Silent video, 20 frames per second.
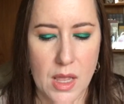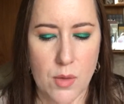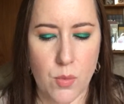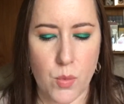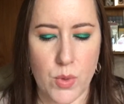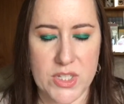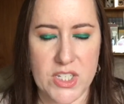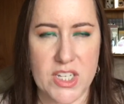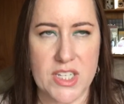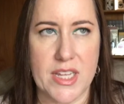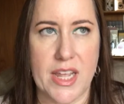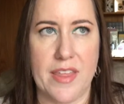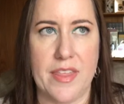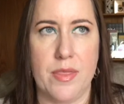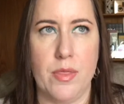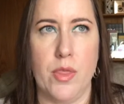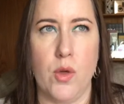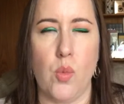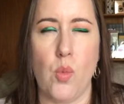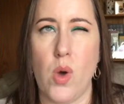which is like
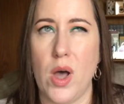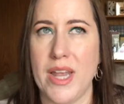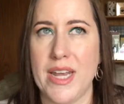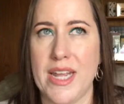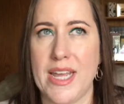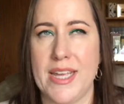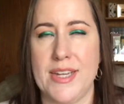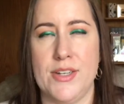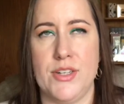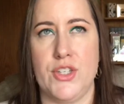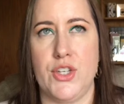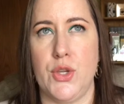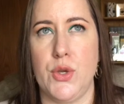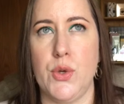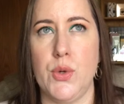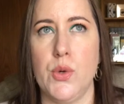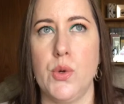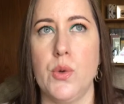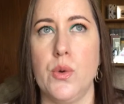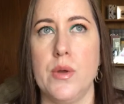the one in
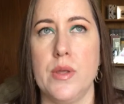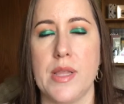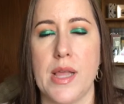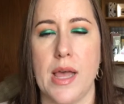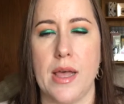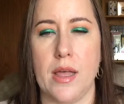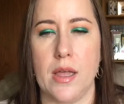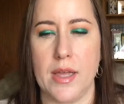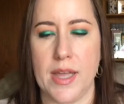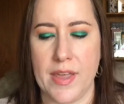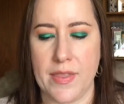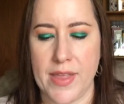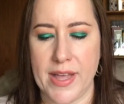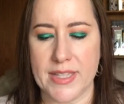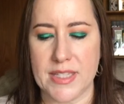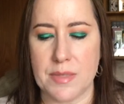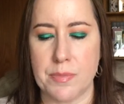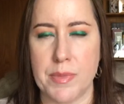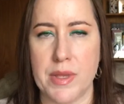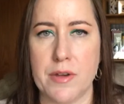two, uh, and
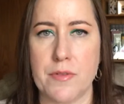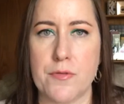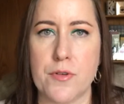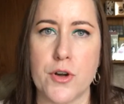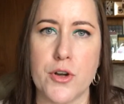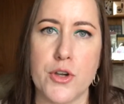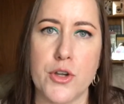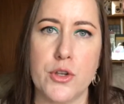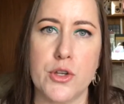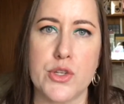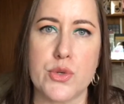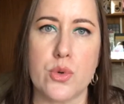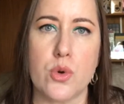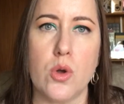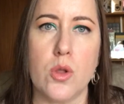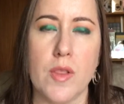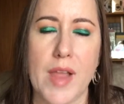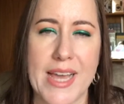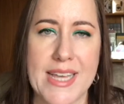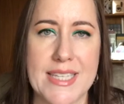that's meant for
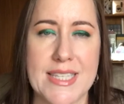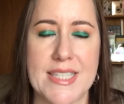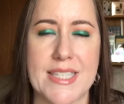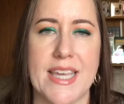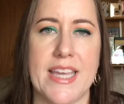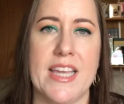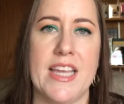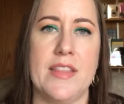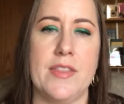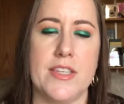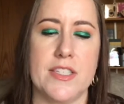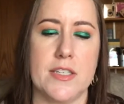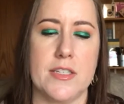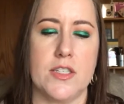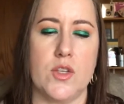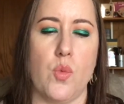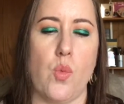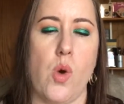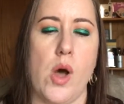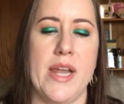neutral light skin. This is
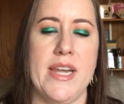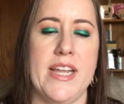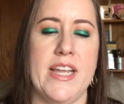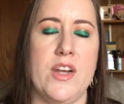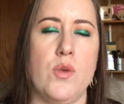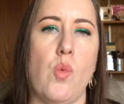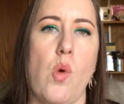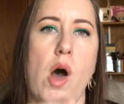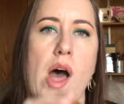the one in